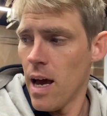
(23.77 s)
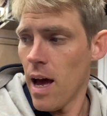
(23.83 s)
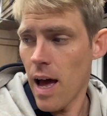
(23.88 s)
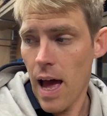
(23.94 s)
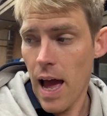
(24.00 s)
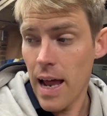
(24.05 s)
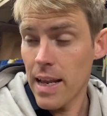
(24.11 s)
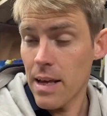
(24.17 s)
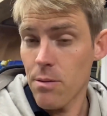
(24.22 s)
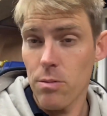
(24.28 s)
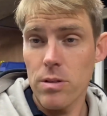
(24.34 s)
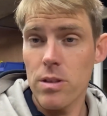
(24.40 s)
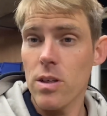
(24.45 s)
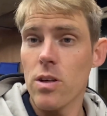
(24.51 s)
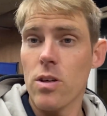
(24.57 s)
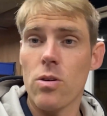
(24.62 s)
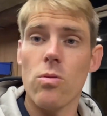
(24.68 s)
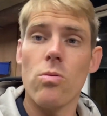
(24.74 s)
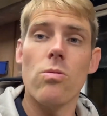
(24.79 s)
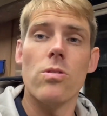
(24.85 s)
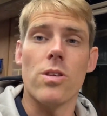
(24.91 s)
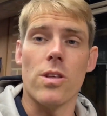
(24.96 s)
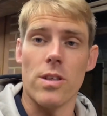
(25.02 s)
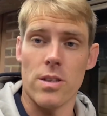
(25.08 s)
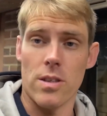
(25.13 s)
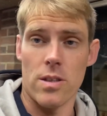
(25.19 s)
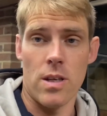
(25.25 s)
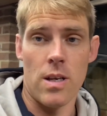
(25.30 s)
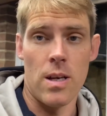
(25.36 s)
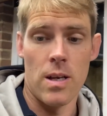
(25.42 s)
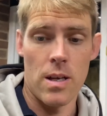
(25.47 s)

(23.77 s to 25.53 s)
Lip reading: and it was a gorgeous